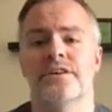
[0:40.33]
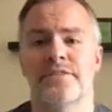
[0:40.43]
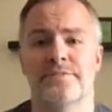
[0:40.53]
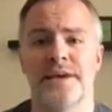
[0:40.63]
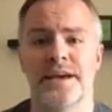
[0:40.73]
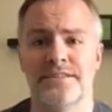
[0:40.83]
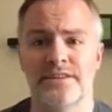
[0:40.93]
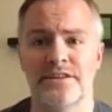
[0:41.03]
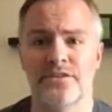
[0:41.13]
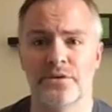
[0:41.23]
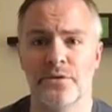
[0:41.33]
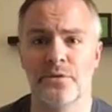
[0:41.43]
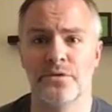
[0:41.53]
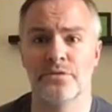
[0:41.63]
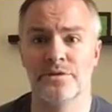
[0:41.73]
you have to be 18 years or
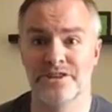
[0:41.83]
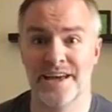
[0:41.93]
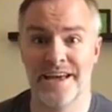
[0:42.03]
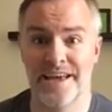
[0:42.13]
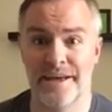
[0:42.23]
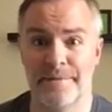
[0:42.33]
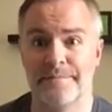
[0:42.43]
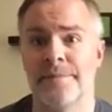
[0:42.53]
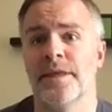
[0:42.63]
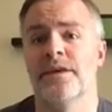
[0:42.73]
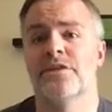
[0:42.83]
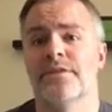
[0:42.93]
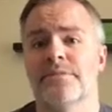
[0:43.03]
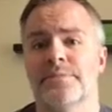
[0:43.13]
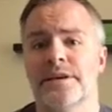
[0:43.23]
older, which I am. You
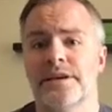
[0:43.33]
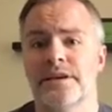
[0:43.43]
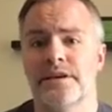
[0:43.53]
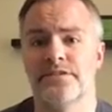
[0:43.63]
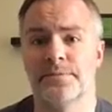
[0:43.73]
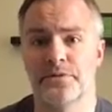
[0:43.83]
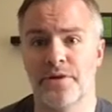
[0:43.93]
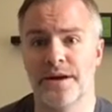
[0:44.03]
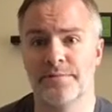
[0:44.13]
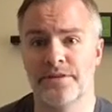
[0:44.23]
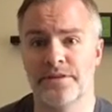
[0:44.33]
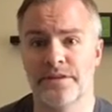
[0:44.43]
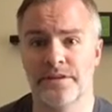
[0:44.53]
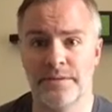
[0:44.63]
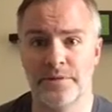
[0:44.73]
have to be subscribed to
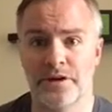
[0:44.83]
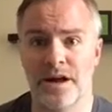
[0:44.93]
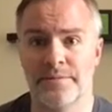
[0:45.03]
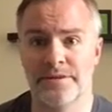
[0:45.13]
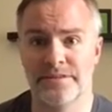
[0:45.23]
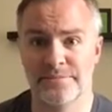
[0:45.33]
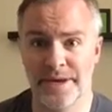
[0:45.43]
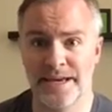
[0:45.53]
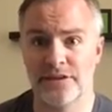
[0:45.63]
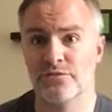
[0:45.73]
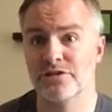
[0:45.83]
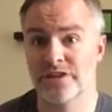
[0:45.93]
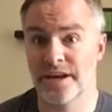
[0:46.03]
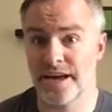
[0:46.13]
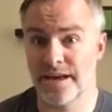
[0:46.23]
Nytemare Comics' page, which
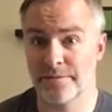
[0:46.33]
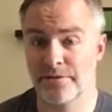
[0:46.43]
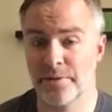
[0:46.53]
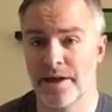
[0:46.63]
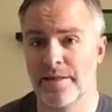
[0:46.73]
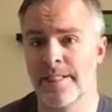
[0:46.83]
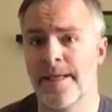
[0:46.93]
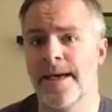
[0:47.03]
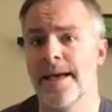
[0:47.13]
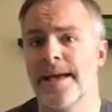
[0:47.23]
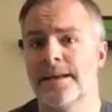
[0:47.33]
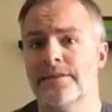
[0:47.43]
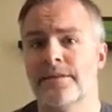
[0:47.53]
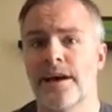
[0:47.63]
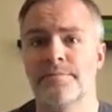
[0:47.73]
I am as well.
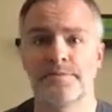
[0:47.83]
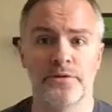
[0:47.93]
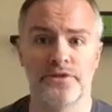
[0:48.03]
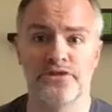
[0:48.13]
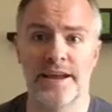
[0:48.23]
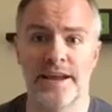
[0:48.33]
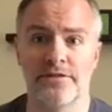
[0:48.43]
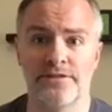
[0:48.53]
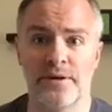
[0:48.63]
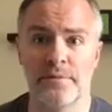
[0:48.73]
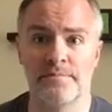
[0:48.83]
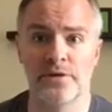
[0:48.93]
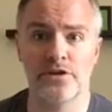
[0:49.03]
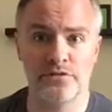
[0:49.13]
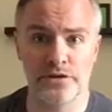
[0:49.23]
And I'm supposed to shout out
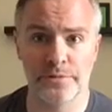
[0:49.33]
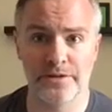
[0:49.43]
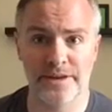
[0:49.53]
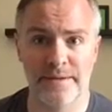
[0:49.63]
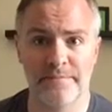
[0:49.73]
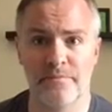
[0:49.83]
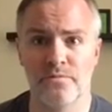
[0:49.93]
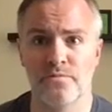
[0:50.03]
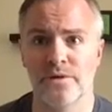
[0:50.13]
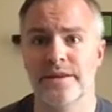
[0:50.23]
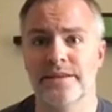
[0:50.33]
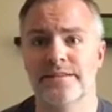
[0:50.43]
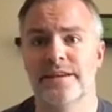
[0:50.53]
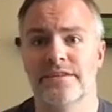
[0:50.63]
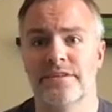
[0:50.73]
some YouTubers, and I'm really
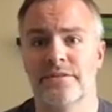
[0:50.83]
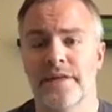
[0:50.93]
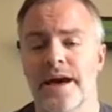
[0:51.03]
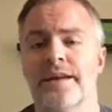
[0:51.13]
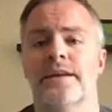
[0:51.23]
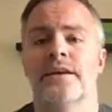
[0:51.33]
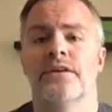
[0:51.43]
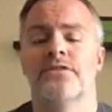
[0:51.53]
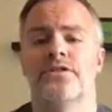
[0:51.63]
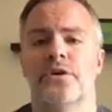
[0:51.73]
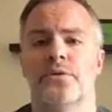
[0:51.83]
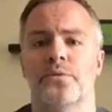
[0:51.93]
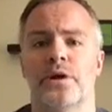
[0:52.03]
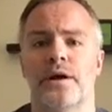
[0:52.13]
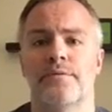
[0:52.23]
excited to do that.
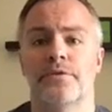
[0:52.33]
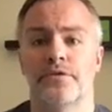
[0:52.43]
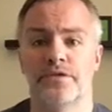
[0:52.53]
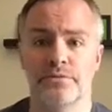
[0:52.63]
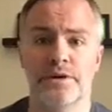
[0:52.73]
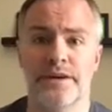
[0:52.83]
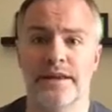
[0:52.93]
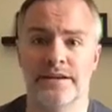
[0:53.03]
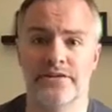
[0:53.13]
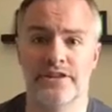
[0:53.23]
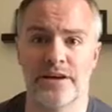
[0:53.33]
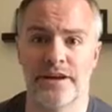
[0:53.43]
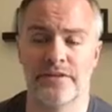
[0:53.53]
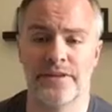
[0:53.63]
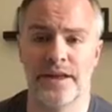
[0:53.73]
So there's three I'd like to shout
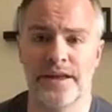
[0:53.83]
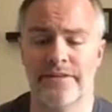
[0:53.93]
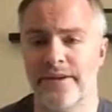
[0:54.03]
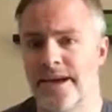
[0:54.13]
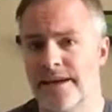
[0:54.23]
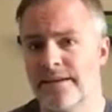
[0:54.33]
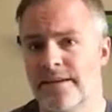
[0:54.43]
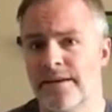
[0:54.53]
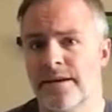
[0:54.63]
out that have had